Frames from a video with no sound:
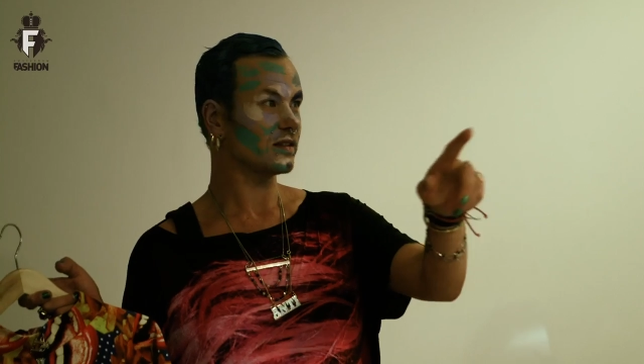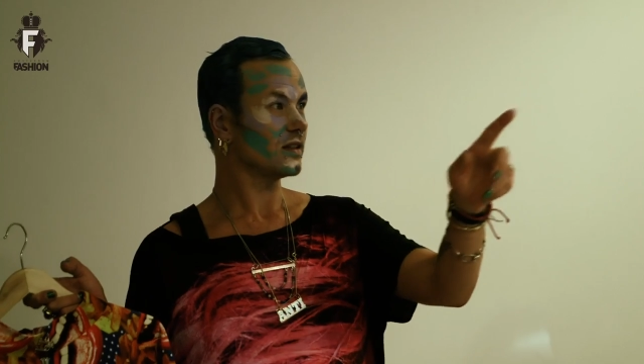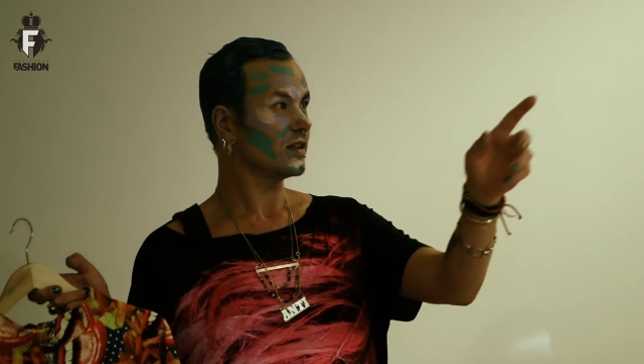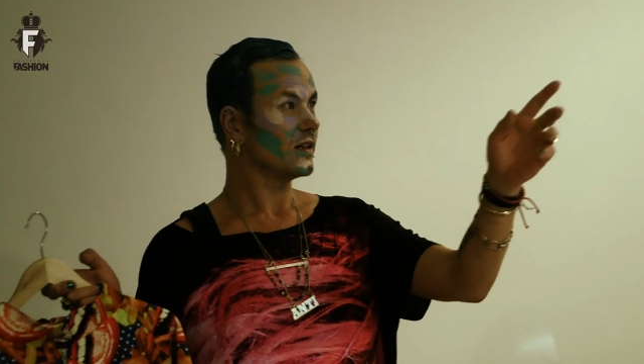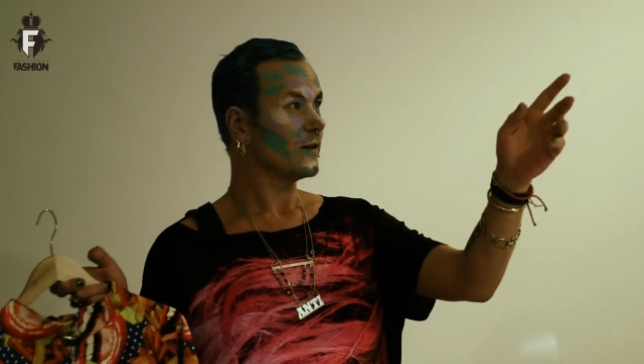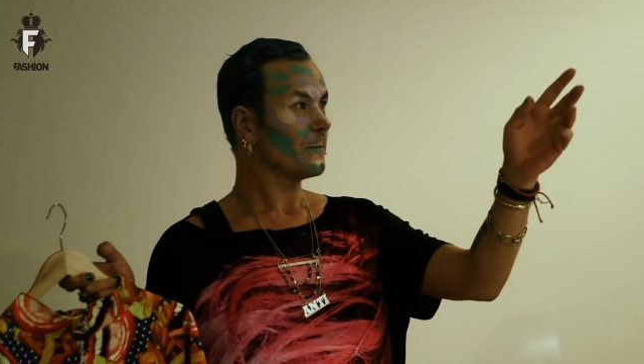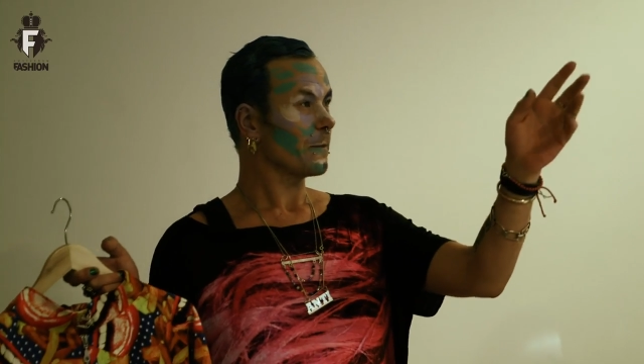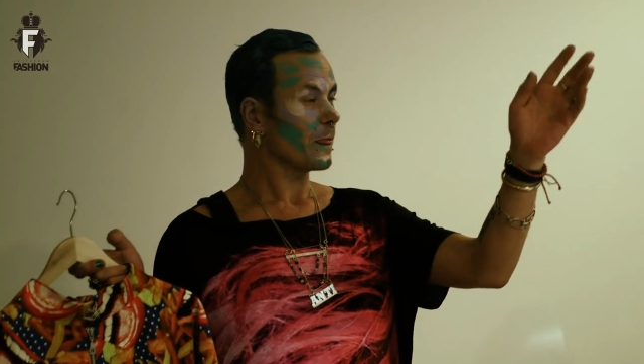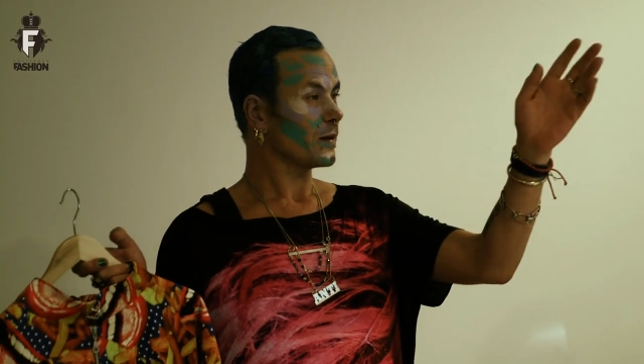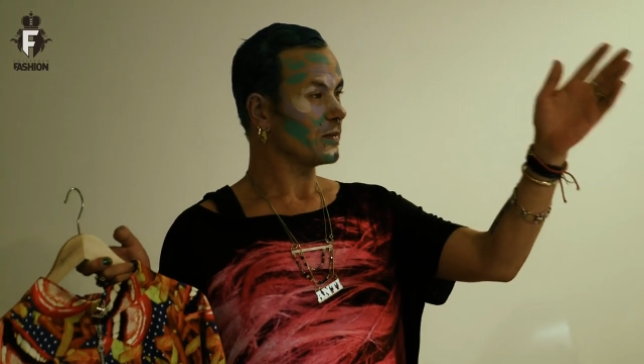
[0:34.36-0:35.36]
are
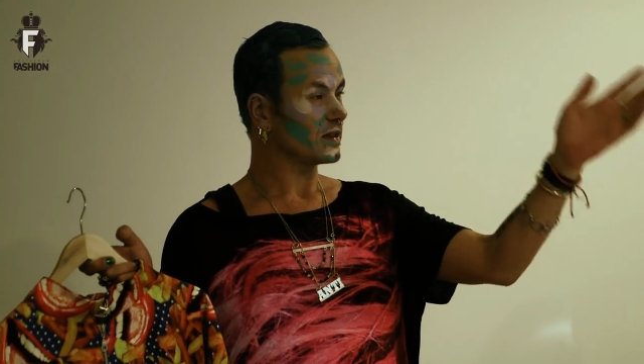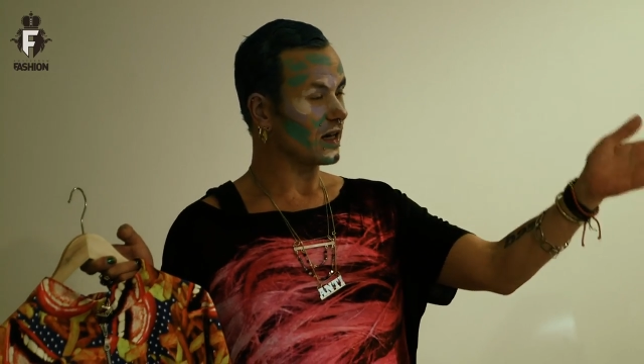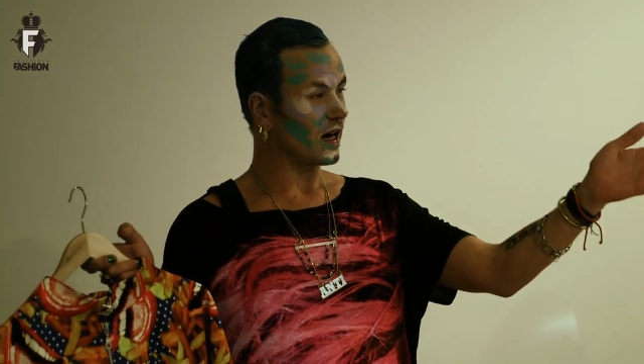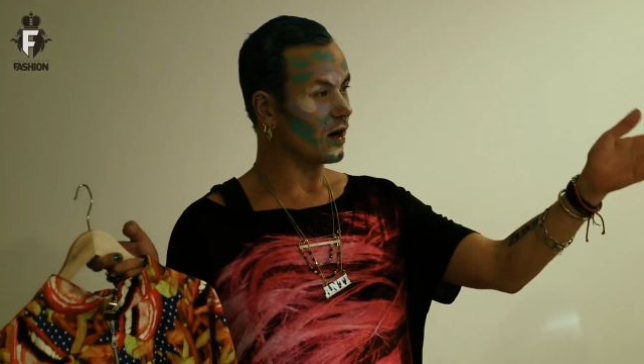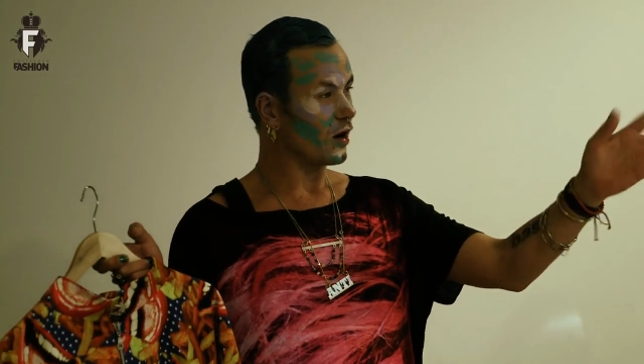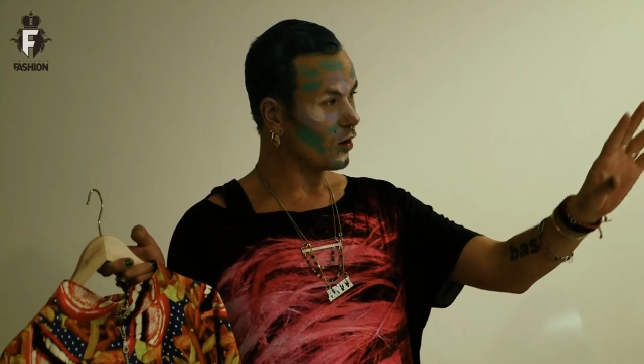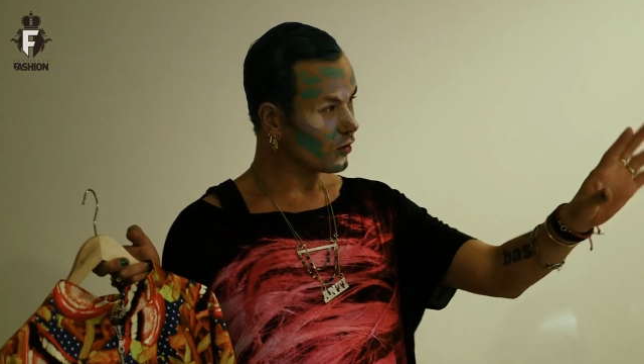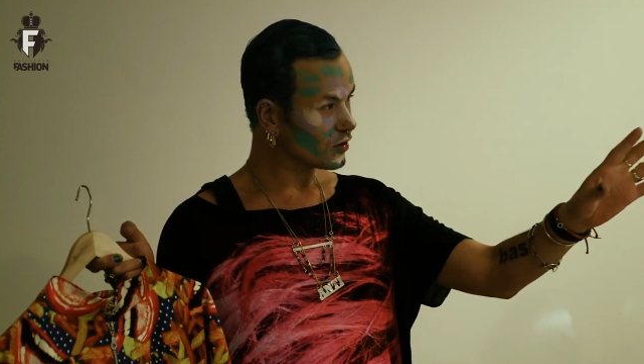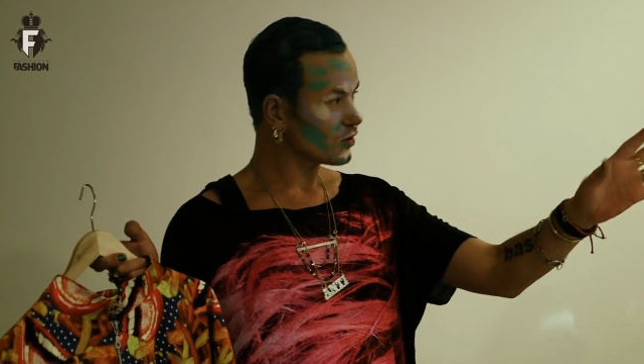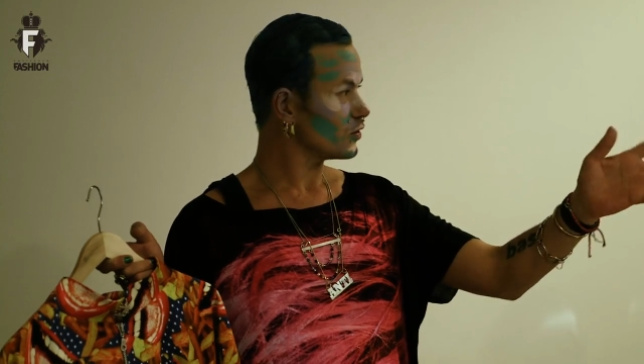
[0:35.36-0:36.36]
a
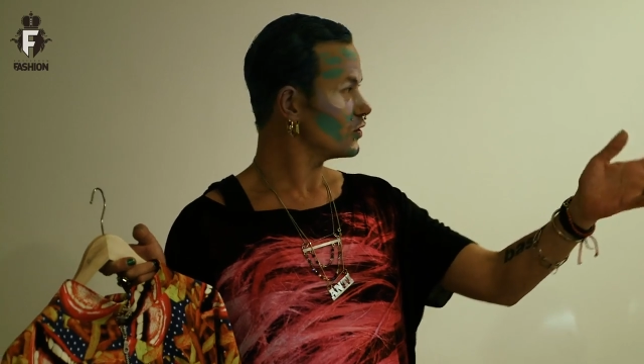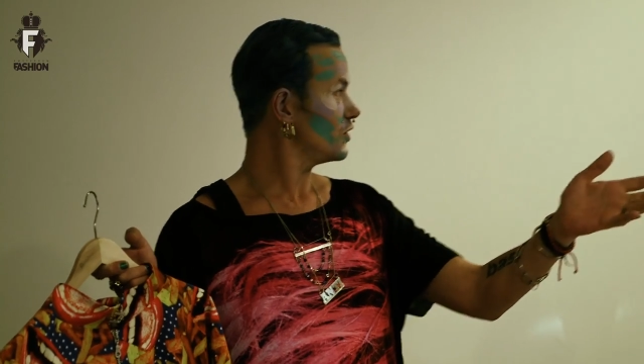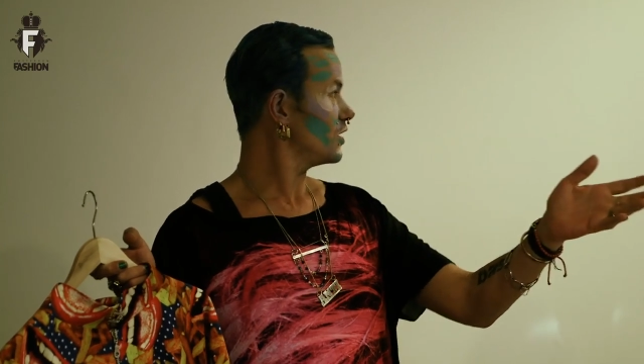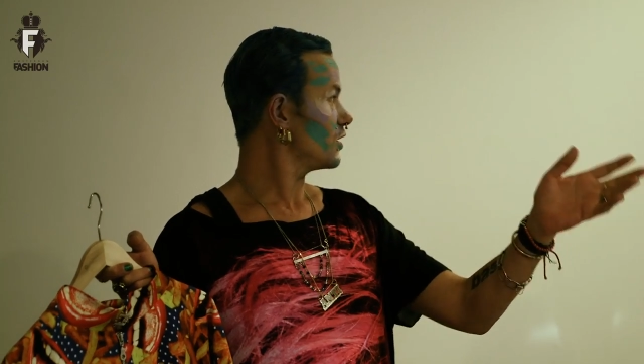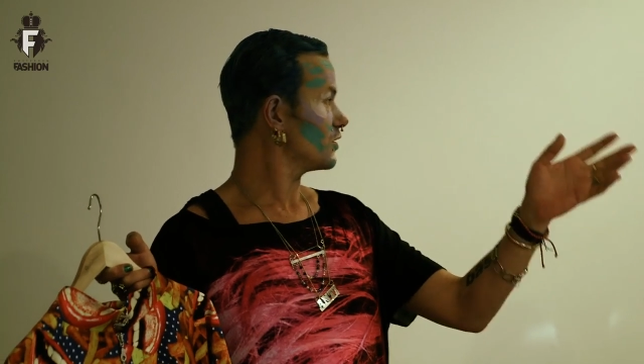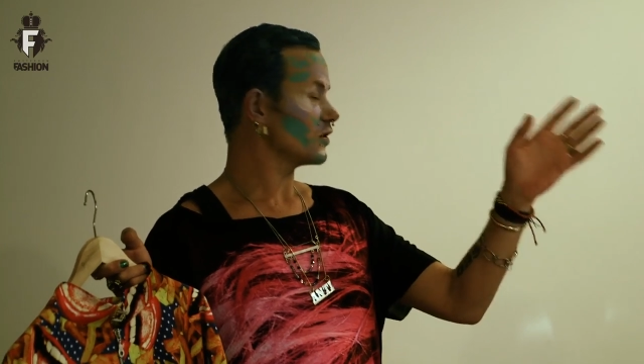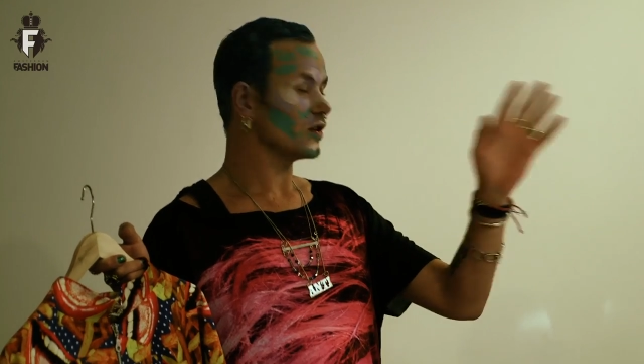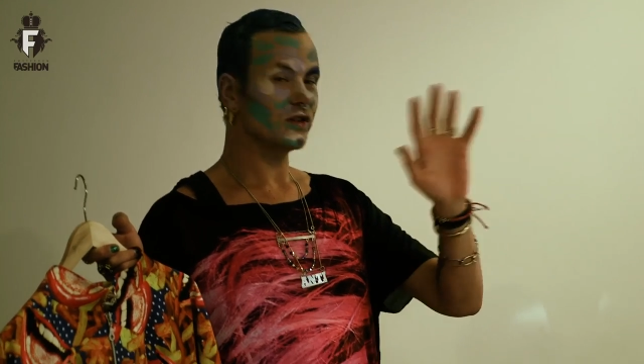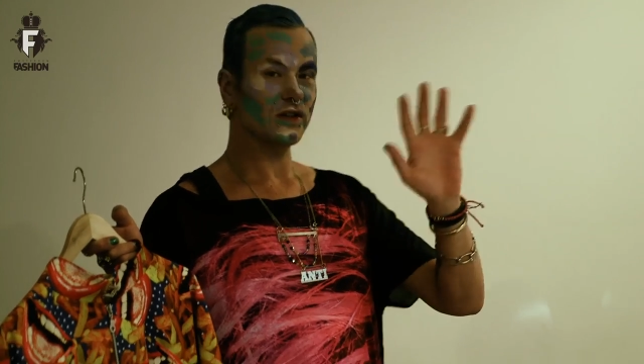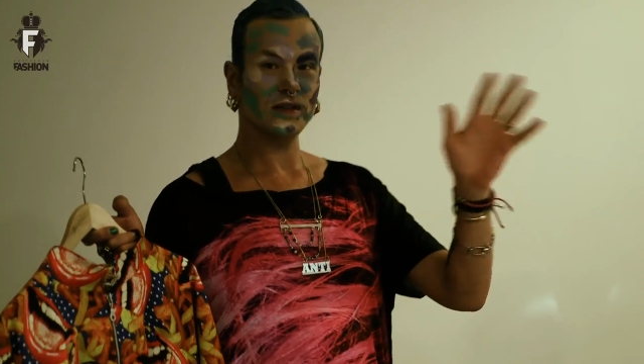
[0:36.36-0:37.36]
symphony of all
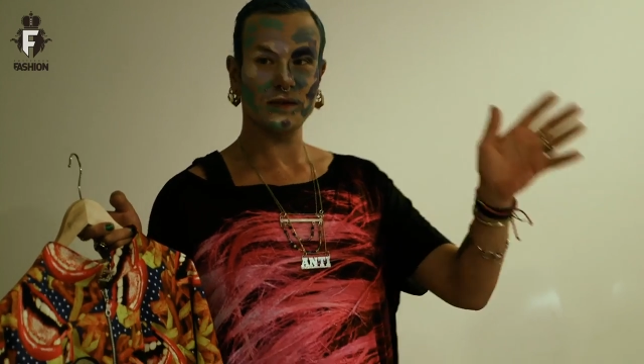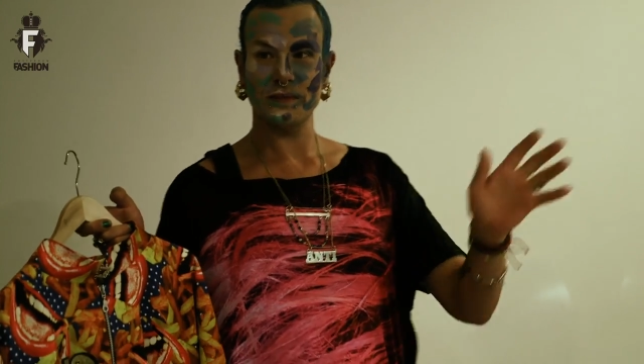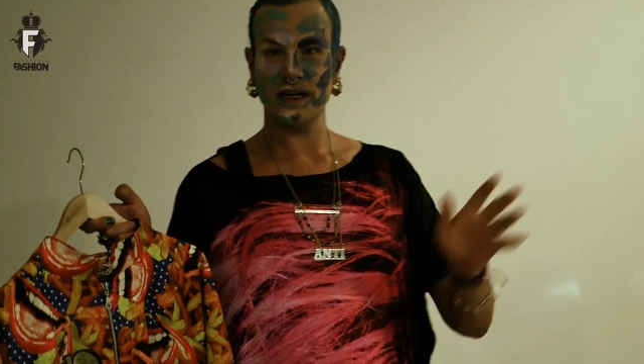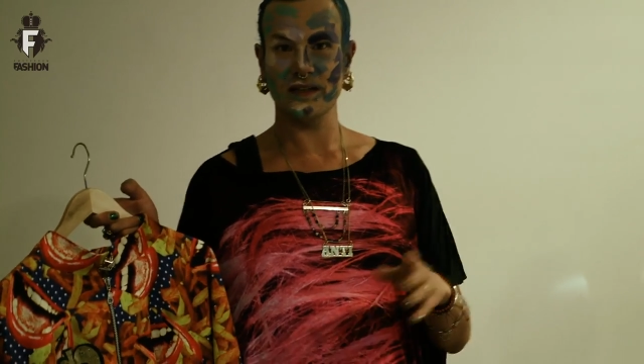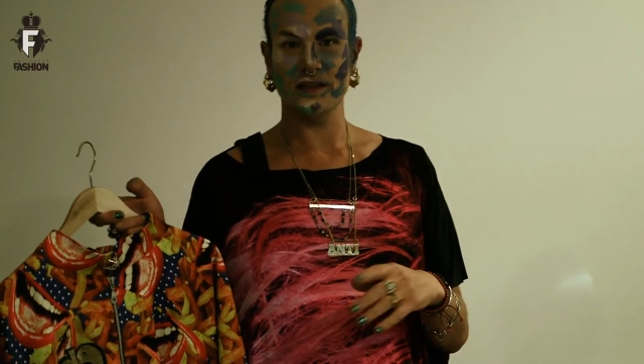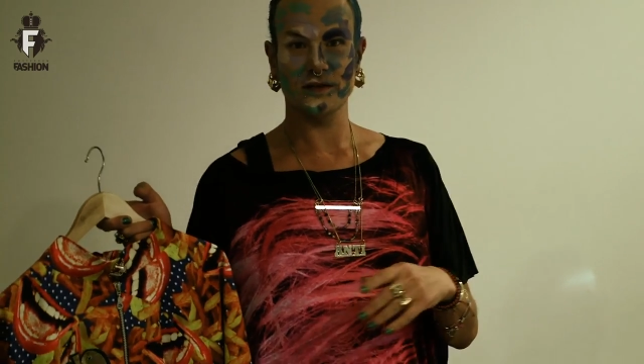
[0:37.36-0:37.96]
different kind of